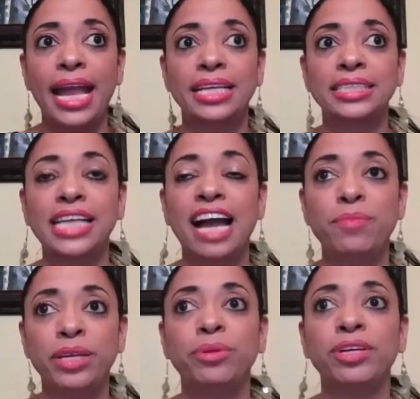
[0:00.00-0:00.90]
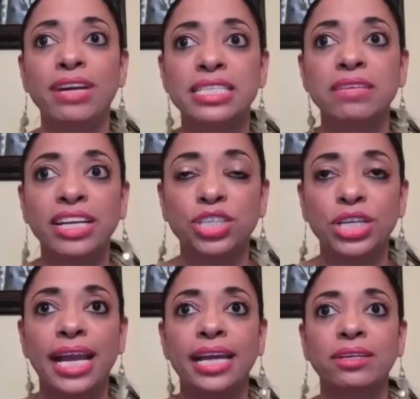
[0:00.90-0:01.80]
And I've been a progressive
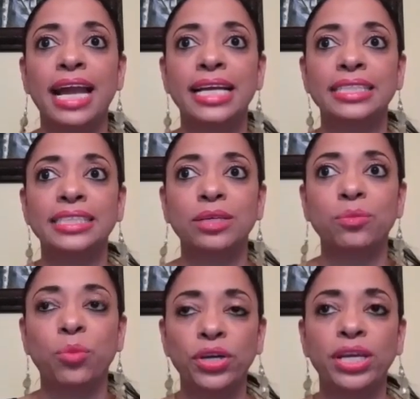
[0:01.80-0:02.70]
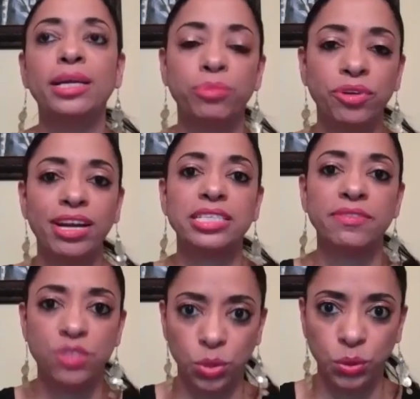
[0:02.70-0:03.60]
educator and working in
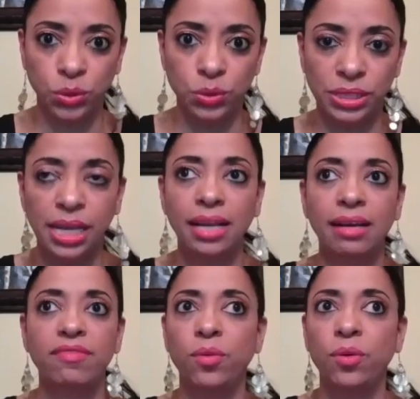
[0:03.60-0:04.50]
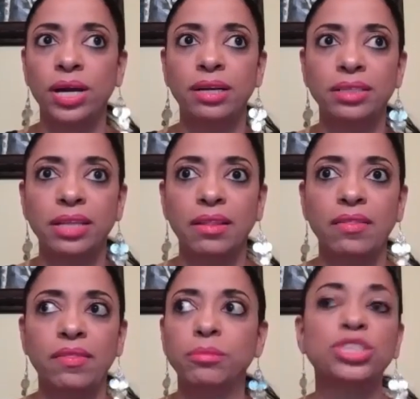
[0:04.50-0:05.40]
progressive schools for
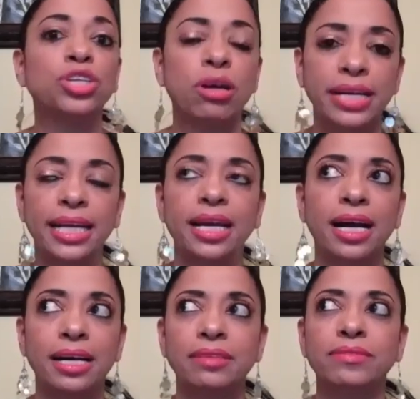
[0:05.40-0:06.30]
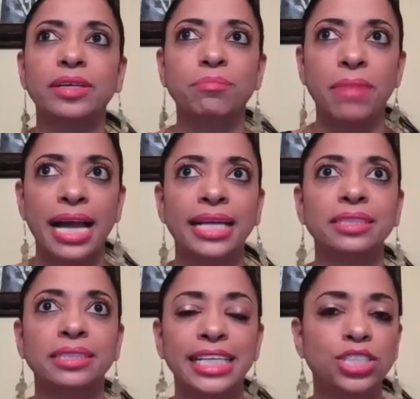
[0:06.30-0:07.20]
the majority of
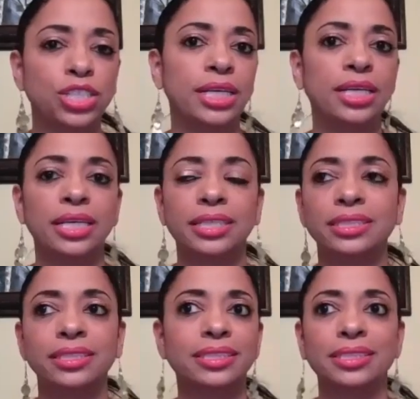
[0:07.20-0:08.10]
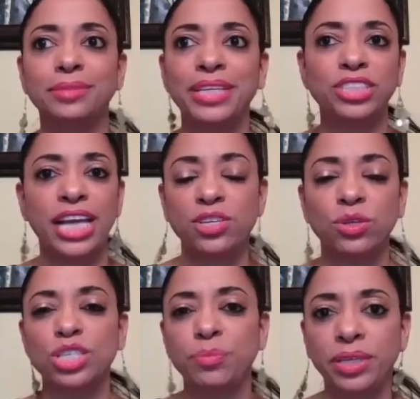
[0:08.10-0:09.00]
my teaching and
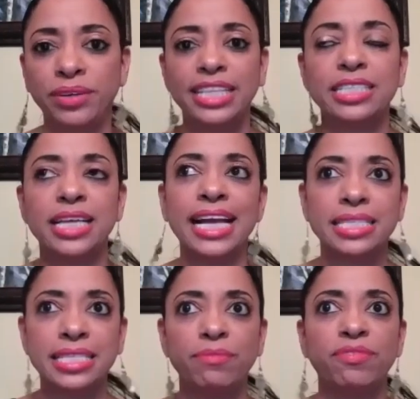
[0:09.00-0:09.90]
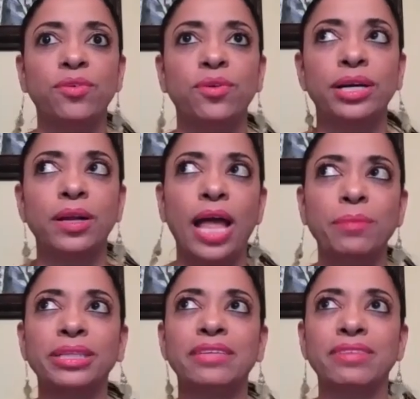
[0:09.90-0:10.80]
educational experience, except for, I
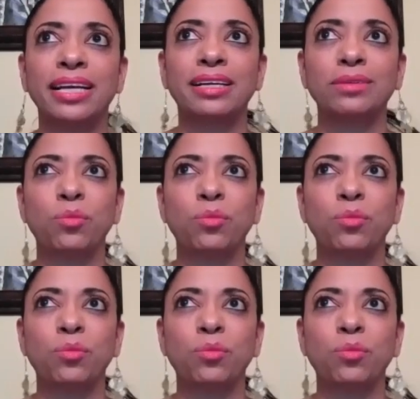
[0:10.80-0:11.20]
believe, like